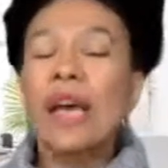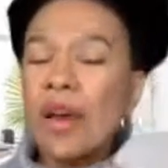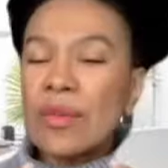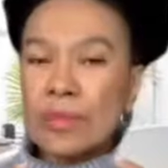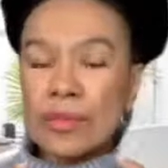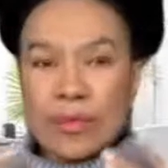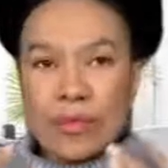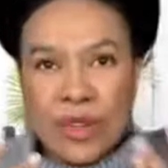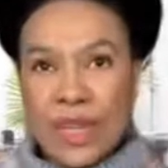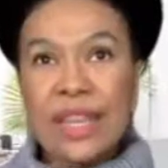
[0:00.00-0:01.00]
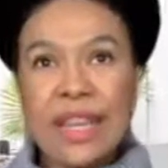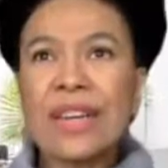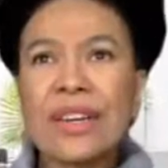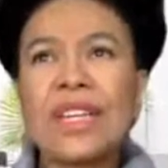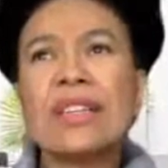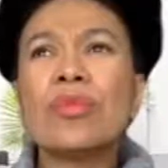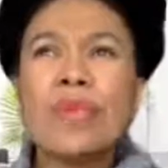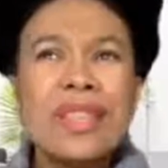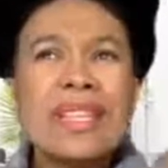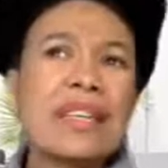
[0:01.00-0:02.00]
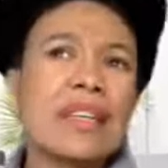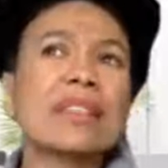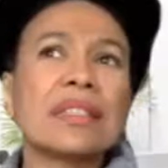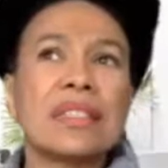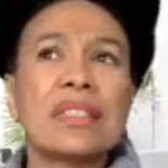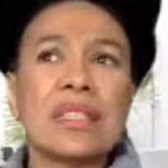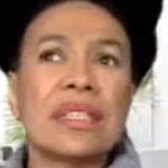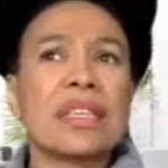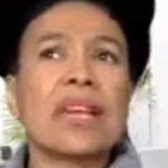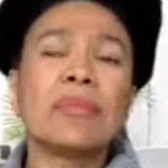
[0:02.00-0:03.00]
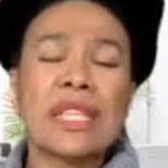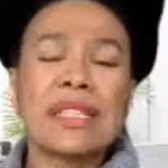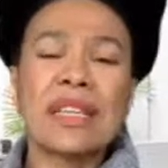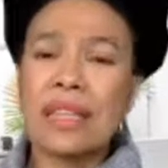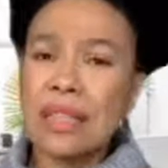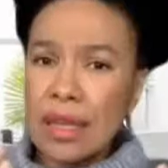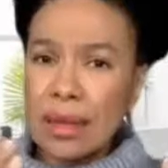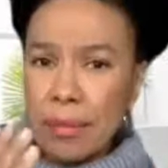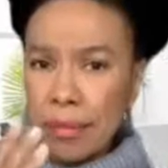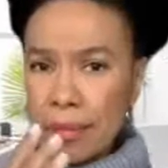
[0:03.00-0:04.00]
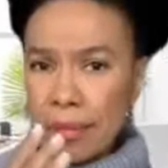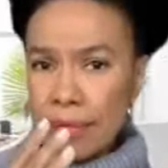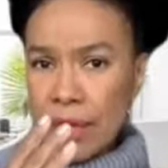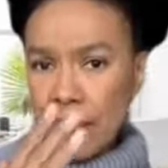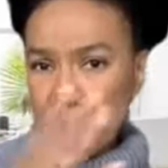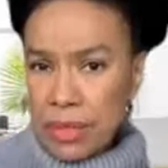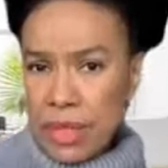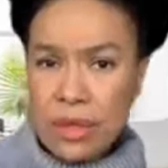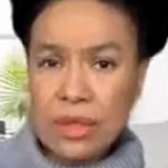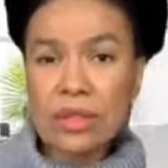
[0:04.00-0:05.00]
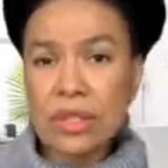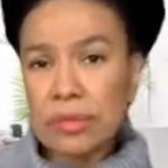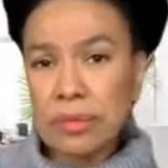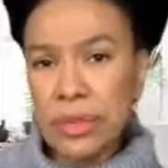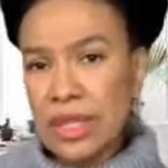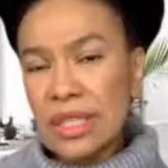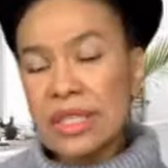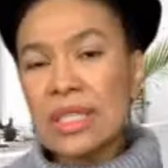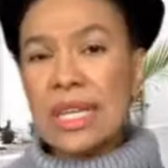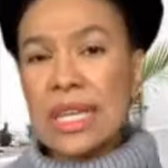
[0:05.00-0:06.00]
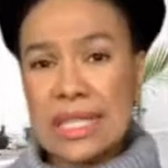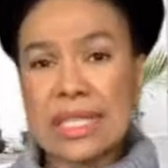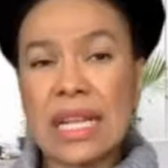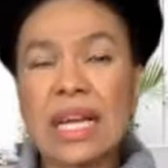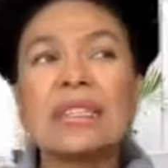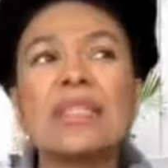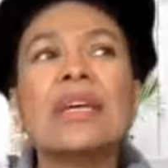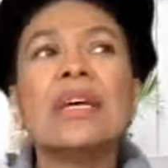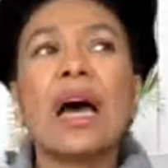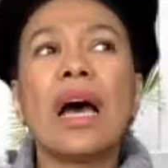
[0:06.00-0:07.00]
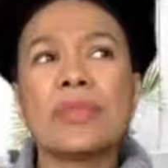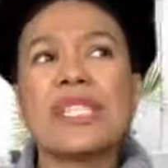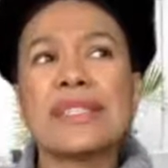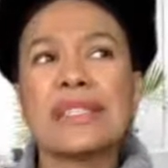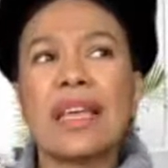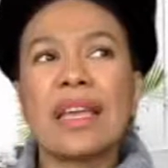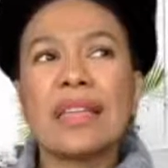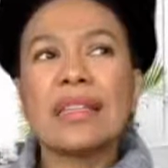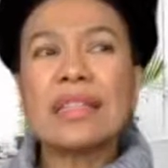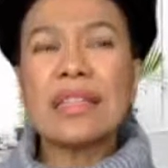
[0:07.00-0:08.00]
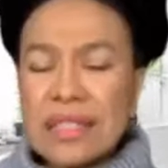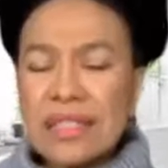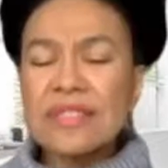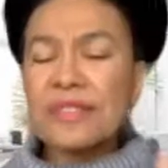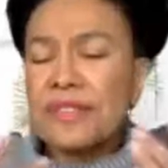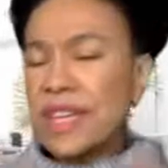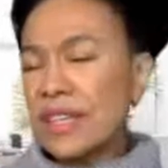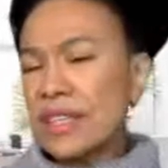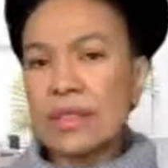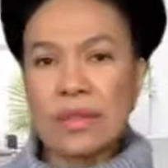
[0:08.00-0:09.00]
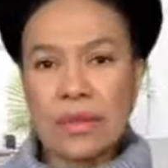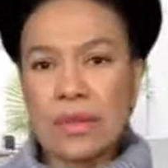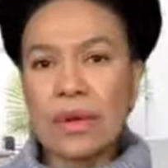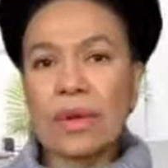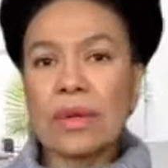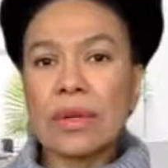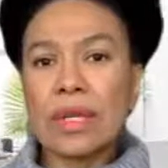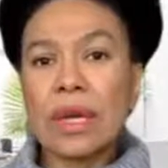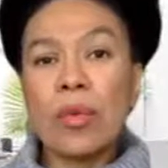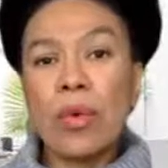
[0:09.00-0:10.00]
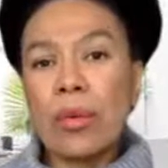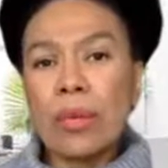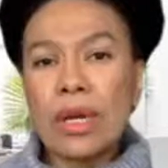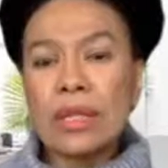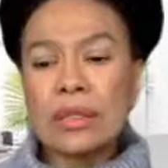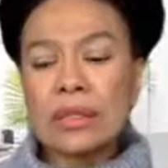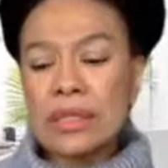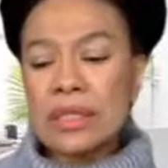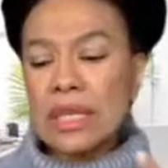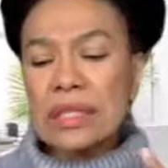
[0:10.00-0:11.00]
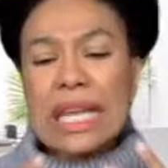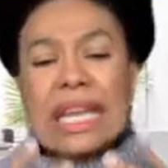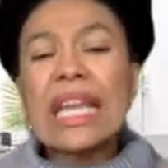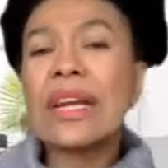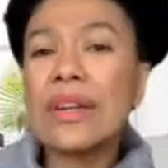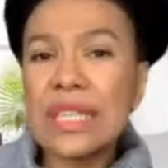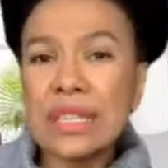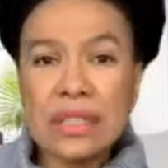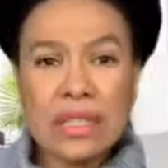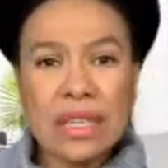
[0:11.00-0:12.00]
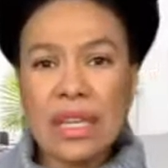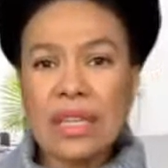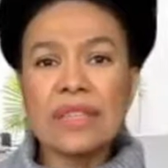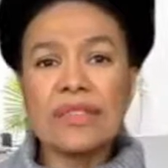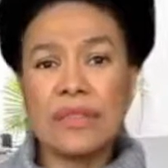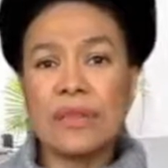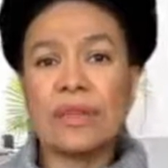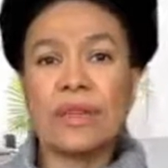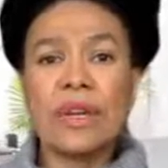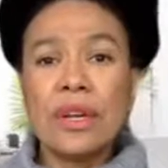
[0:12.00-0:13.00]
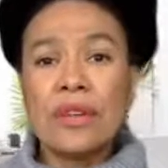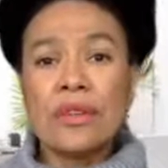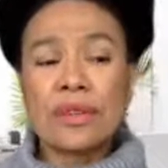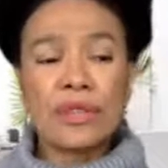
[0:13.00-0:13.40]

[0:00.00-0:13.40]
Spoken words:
I'm very caring. With these characteristics, I'm not saying that our male counterpart is not. I'm just saying that is very strong in a woman, the caring for